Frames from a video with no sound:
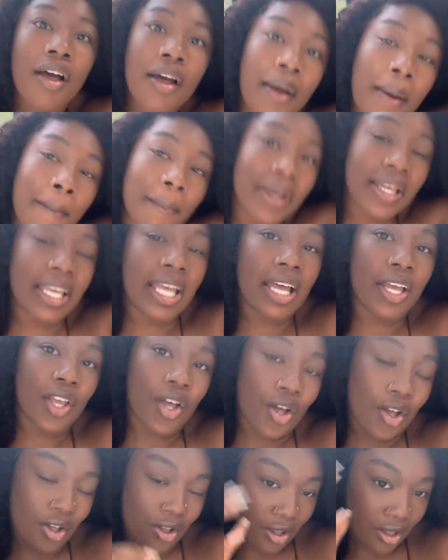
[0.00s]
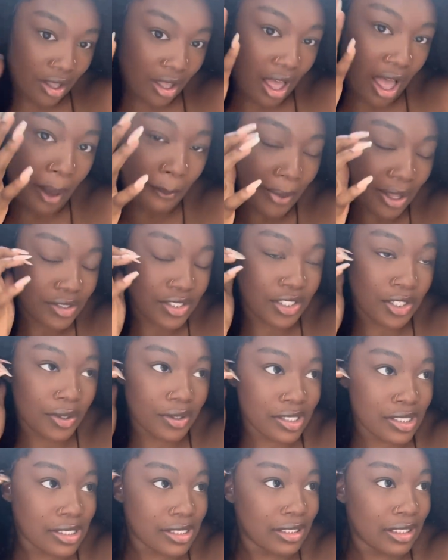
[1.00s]
but yeah y'all i'm about to go
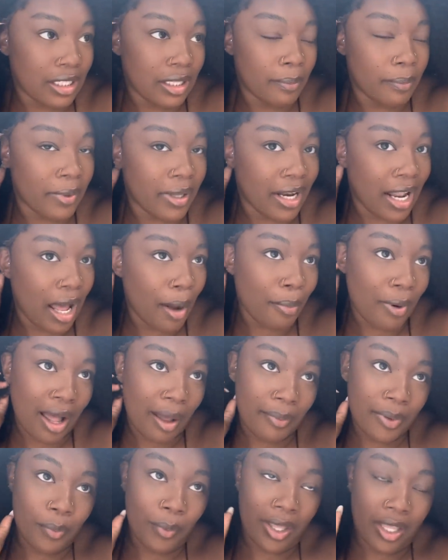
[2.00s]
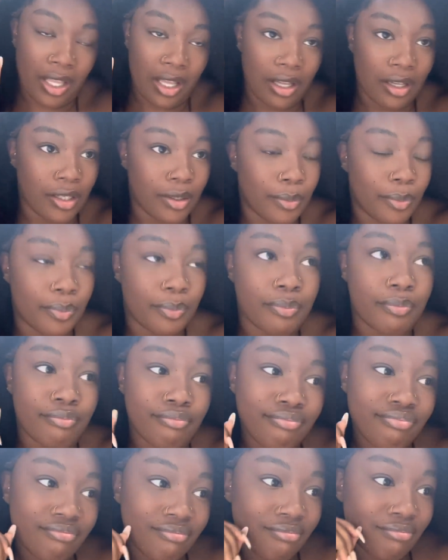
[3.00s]
to sleep and i'll probably wake up
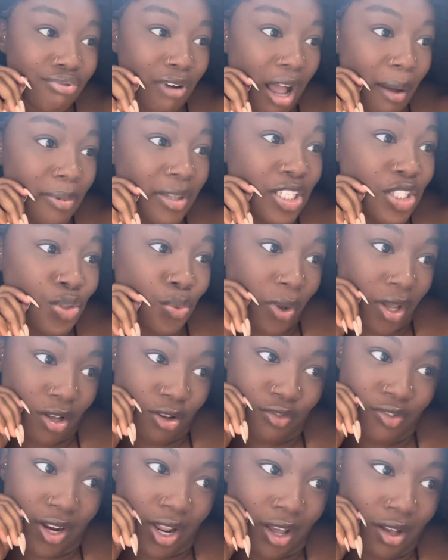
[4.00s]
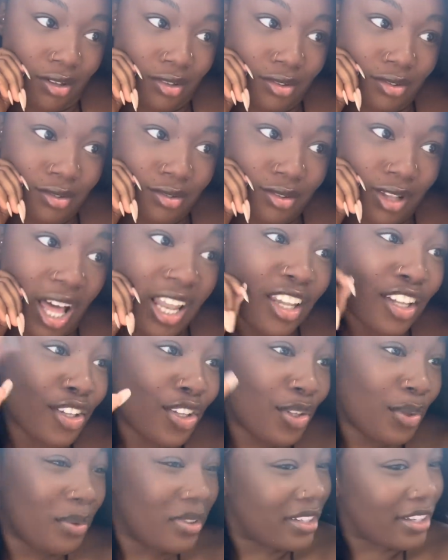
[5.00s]
probably 12 now i look
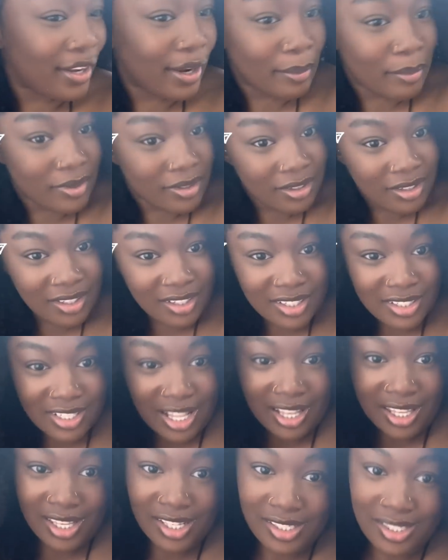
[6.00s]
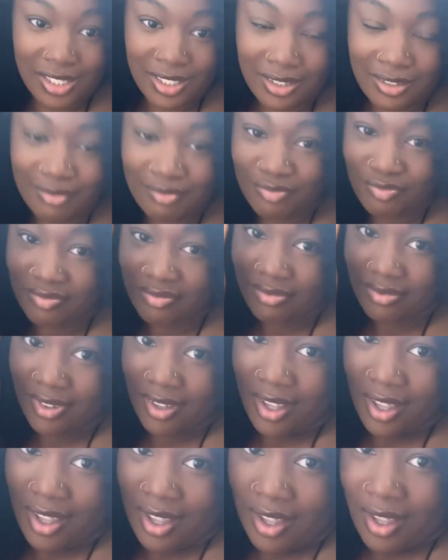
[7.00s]
cute in the camera because mm -hmm. i mm-hmm. can't see yeah
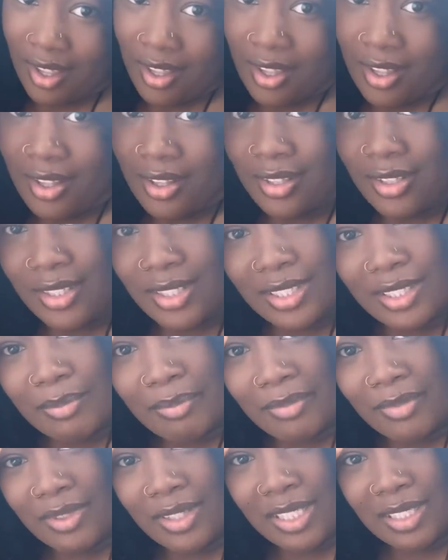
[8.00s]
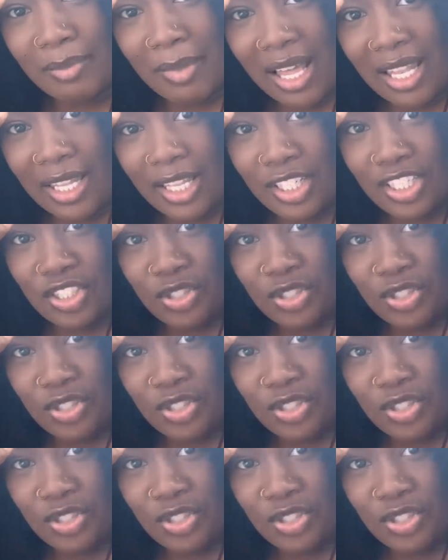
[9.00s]
you look cute is my lace